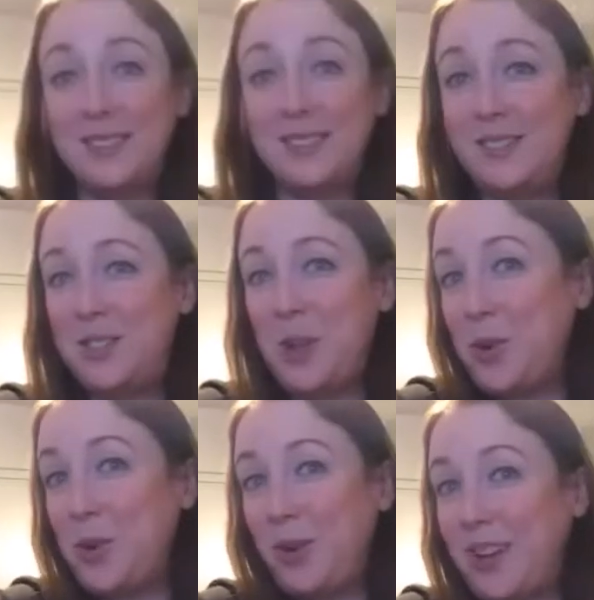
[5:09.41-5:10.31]
don't know
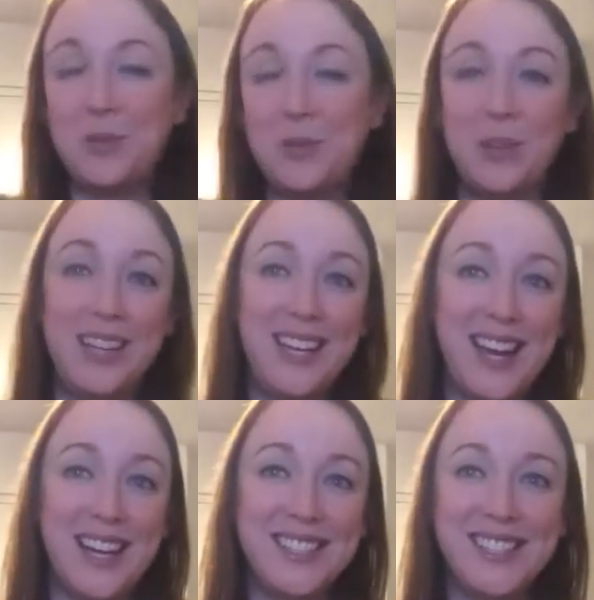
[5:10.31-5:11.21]
where this will lead
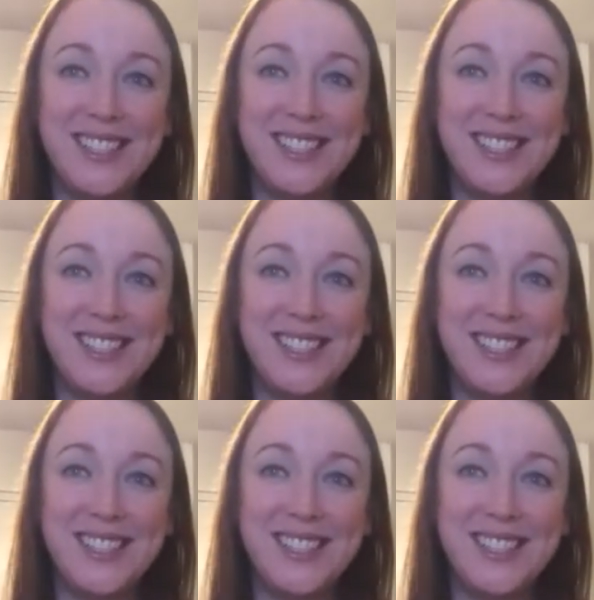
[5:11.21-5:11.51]
us.